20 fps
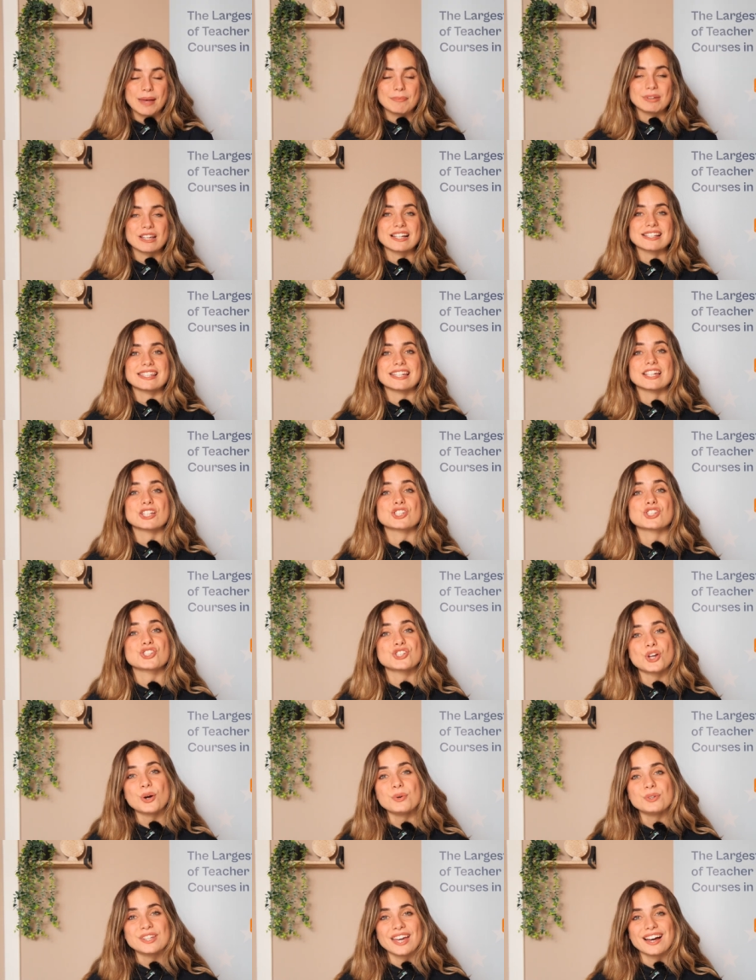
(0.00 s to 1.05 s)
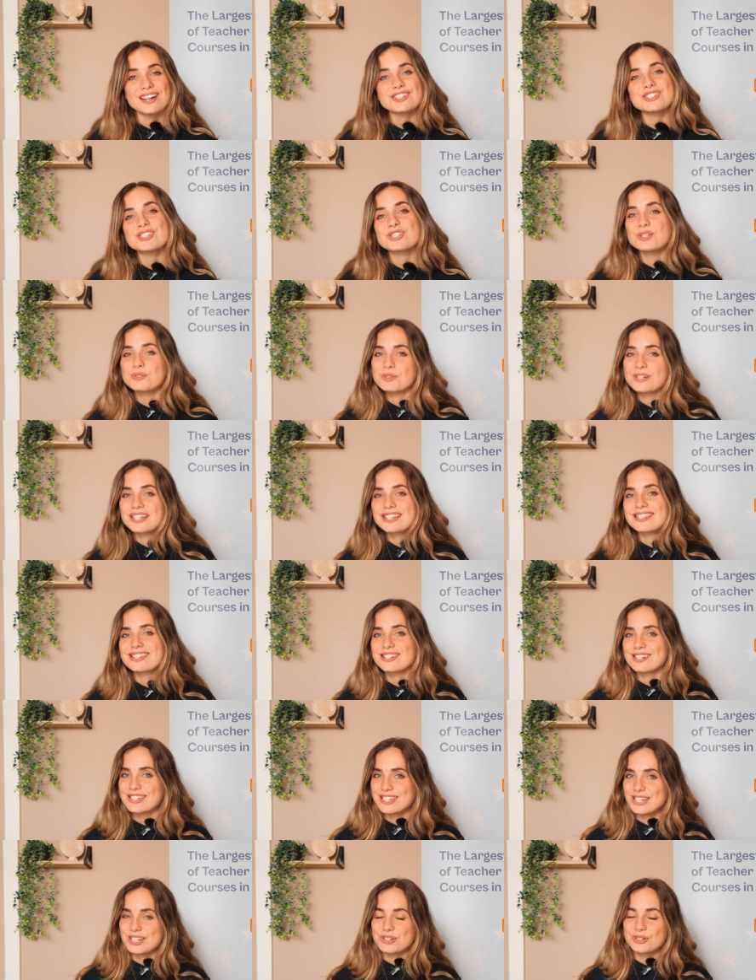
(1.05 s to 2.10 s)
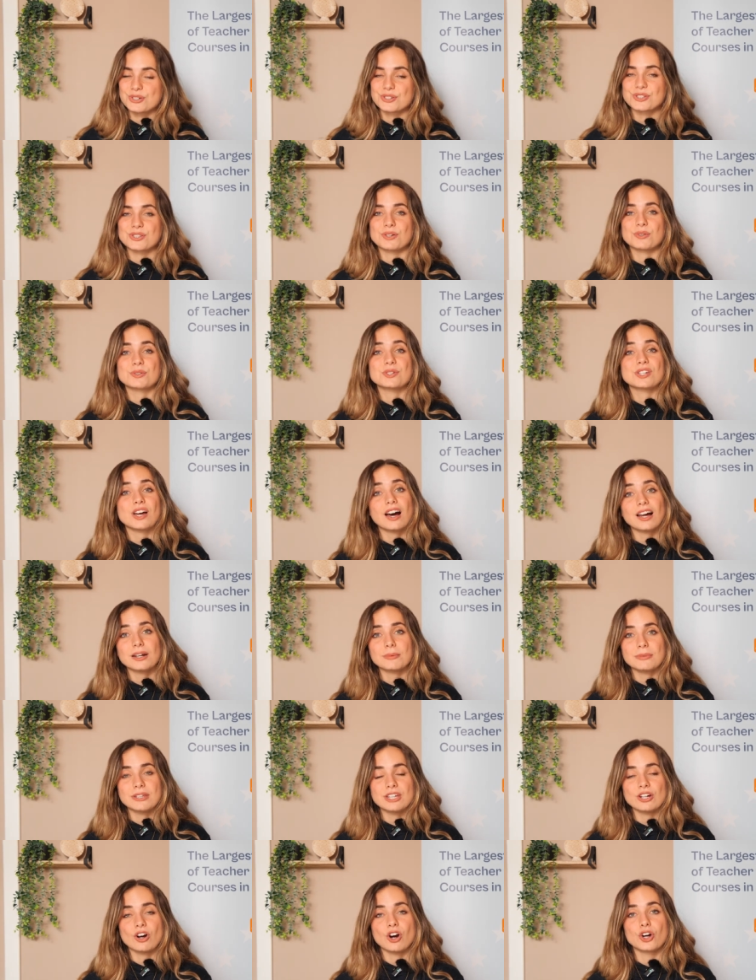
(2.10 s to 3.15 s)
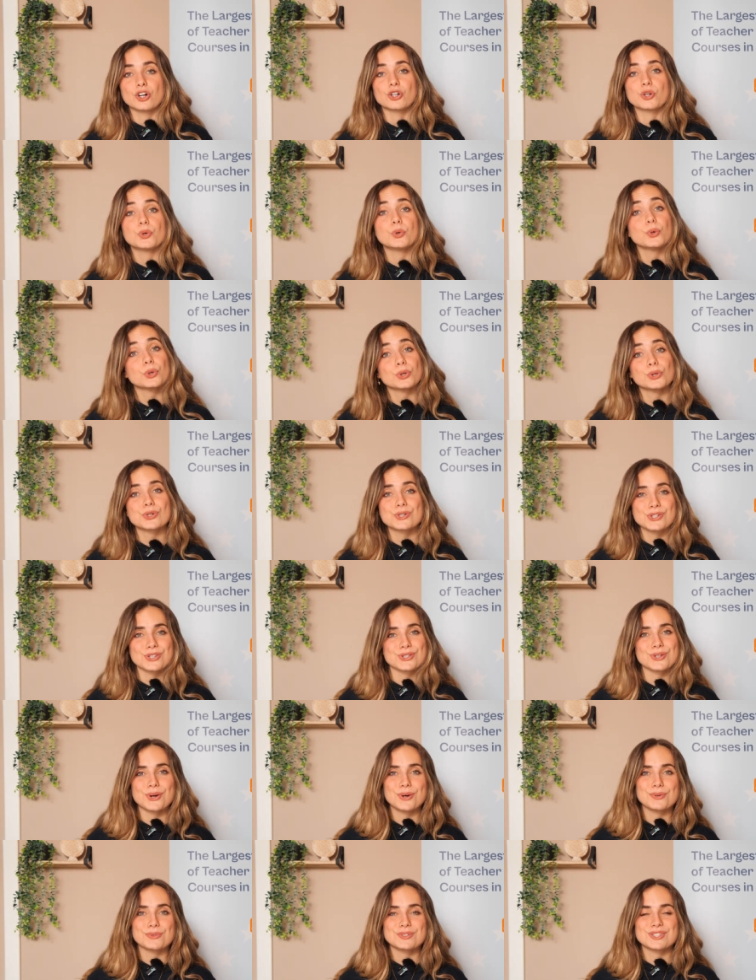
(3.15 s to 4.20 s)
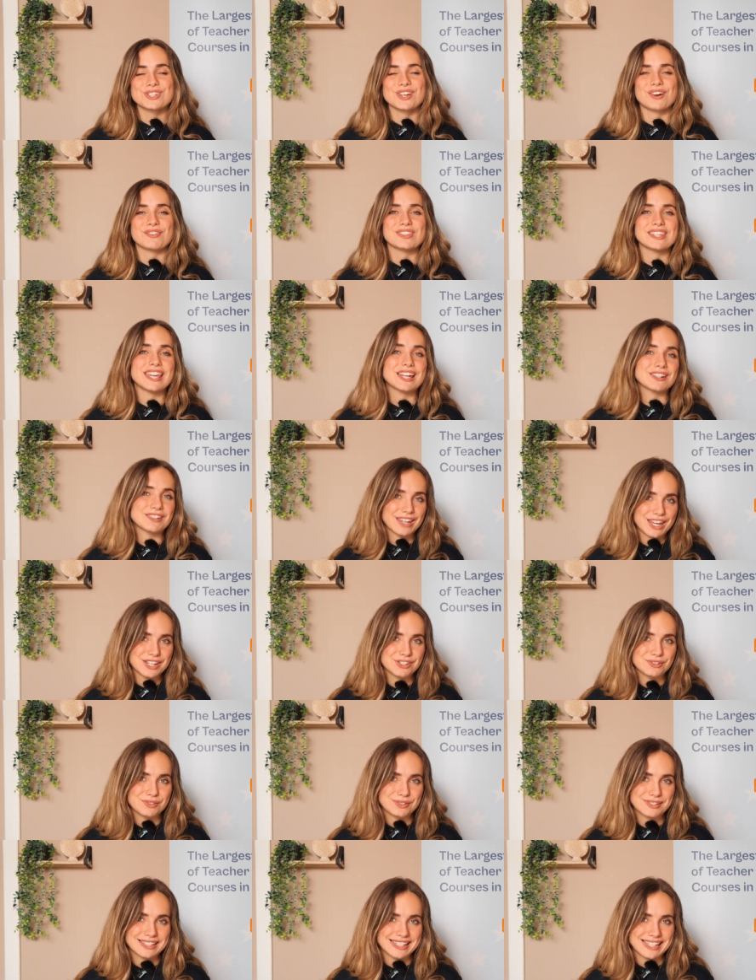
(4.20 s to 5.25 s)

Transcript: Because in Estonia, students and teachers' autonomy are cornerstones of the educational